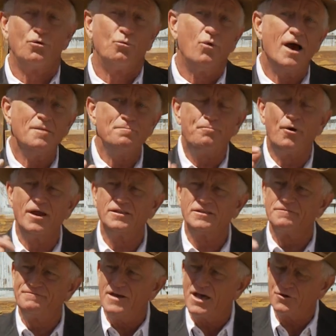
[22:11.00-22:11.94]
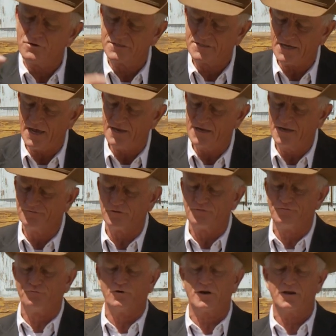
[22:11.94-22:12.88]
at one point, the veteran tight end for
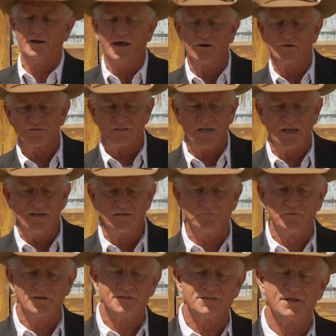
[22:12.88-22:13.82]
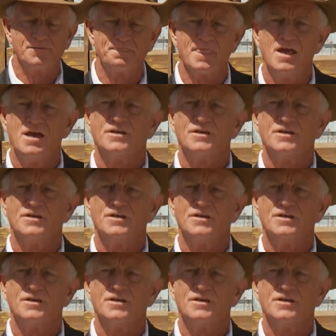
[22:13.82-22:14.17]
the 49ers came to me and he said,